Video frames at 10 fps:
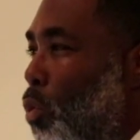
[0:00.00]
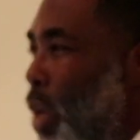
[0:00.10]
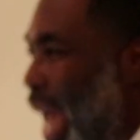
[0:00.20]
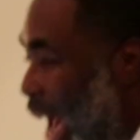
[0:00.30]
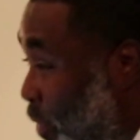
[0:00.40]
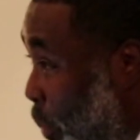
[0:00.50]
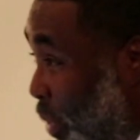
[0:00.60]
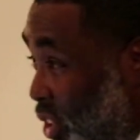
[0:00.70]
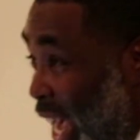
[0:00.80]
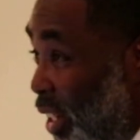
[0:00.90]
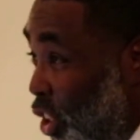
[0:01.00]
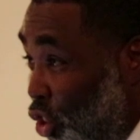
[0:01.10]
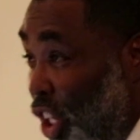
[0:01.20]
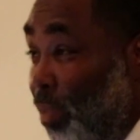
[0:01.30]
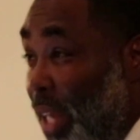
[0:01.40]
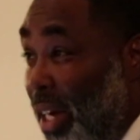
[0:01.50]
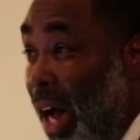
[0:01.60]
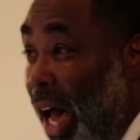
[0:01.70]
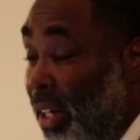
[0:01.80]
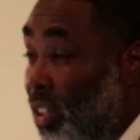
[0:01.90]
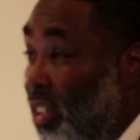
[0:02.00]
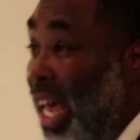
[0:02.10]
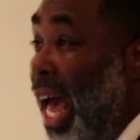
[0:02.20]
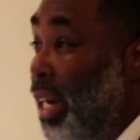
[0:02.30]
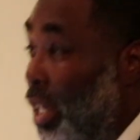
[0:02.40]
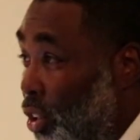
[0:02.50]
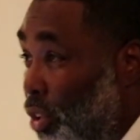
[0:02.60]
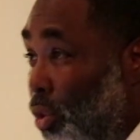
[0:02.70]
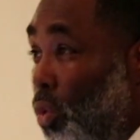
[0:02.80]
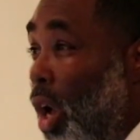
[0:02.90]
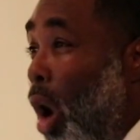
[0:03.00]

We have to protect the sheep that God has assigned us to.